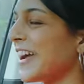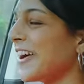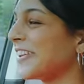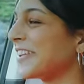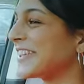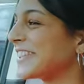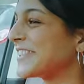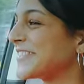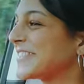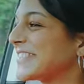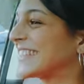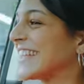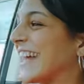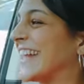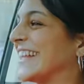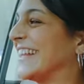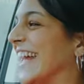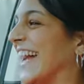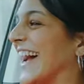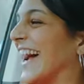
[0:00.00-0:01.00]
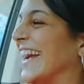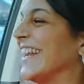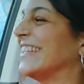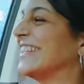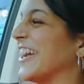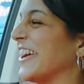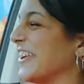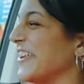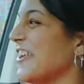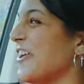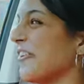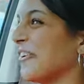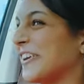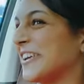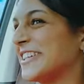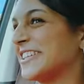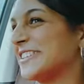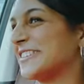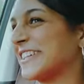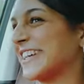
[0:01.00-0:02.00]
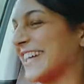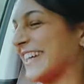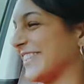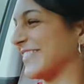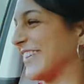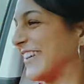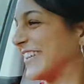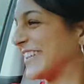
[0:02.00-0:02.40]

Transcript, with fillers: Now that you've said that, I don't know what you're talking about.